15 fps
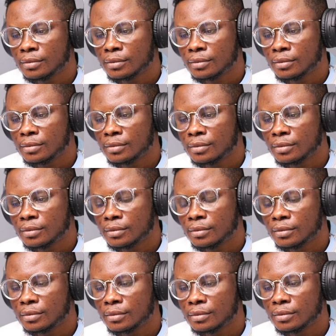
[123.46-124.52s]

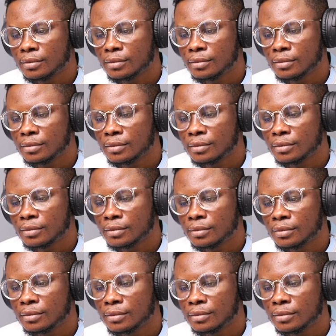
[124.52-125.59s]

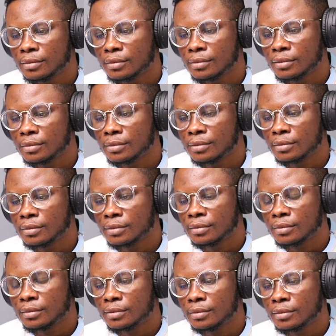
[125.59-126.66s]

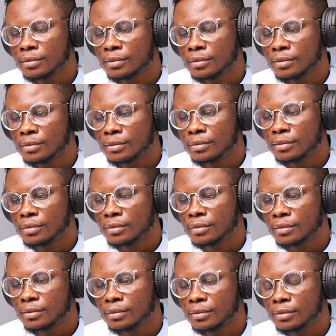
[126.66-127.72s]

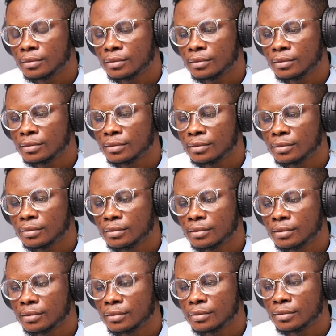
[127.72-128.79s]

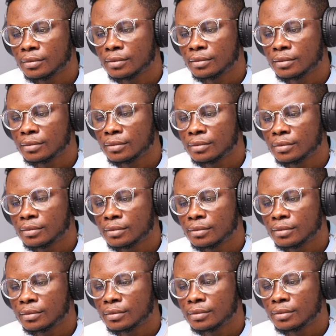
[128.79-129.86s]

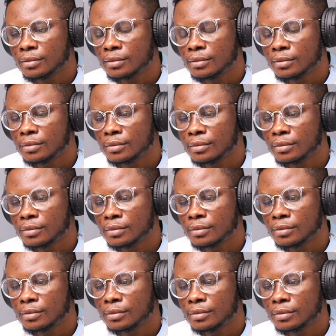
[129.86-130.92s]

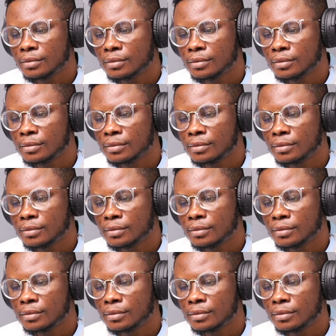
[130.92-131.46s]
This person isn't speaking.